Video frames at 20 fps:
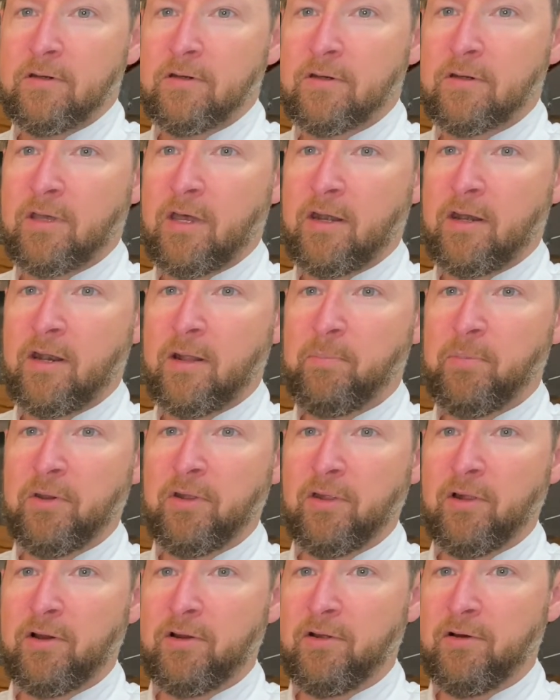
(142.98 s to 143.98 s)
cut it up
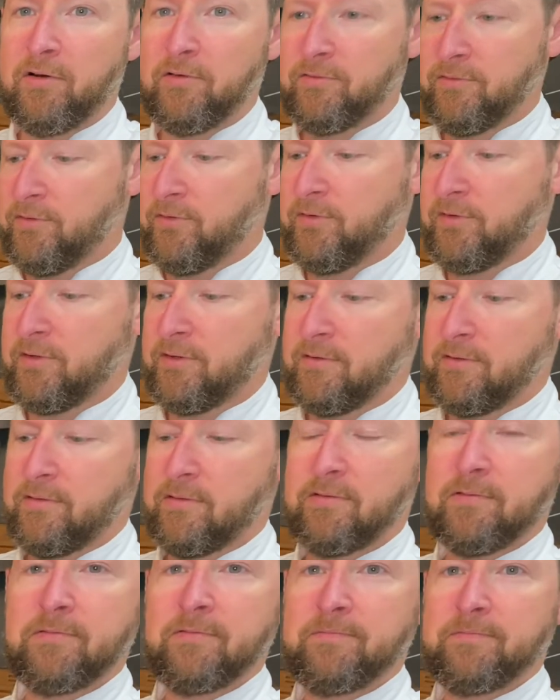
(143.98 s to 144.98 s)
into lardons.
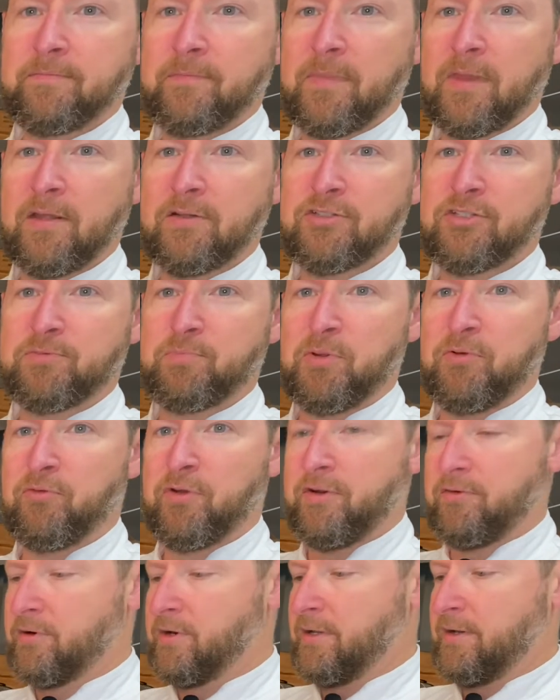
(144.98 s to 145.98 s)
Just been
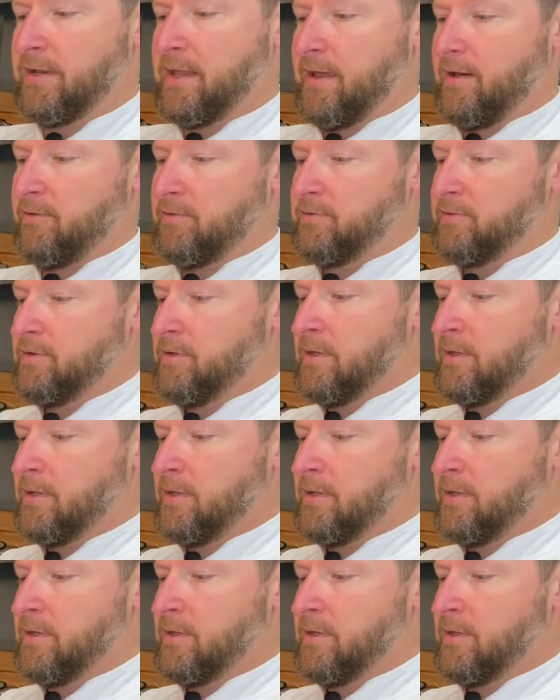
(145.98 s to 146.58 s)
rendering it down.